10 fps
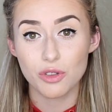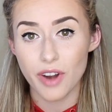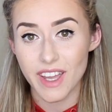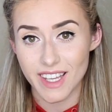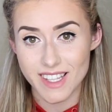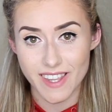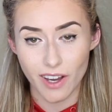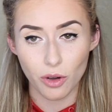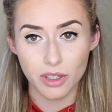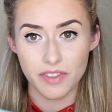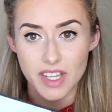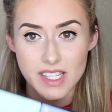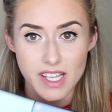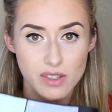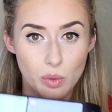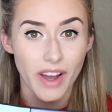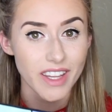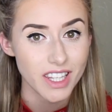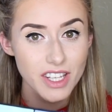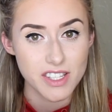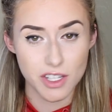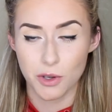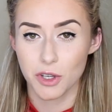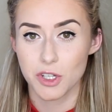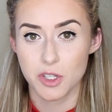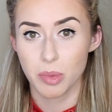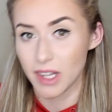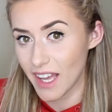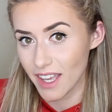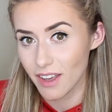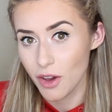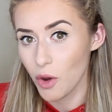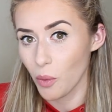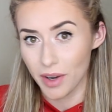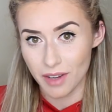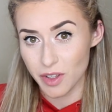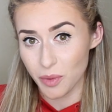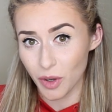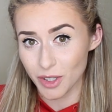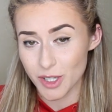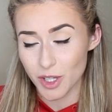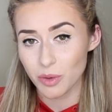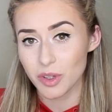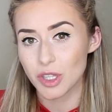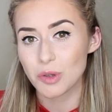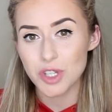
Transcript: great is that all of this is wireless and you can just play whenever you want to. You